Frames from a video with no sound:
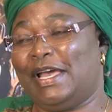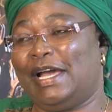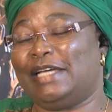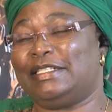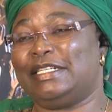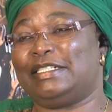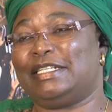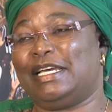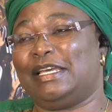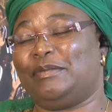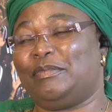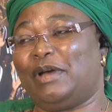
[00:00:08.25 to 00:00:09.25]
At a
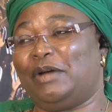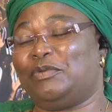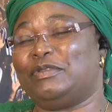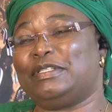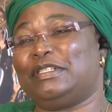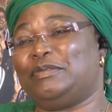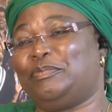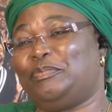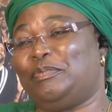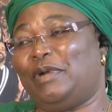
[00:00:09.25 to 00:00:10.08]
time, I was in